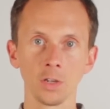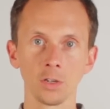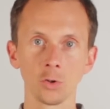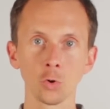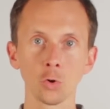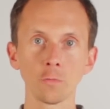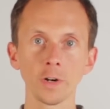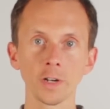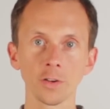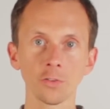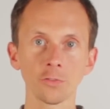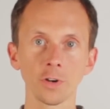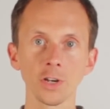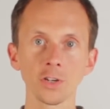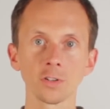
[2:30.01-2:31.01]
your
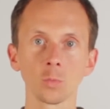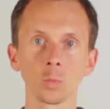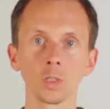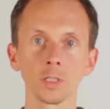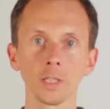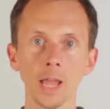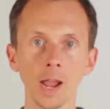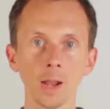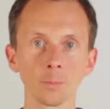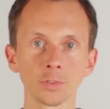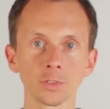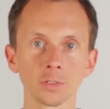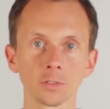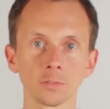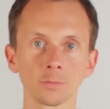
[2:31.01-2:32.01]
registration will
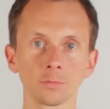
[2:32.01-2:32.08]
lapse.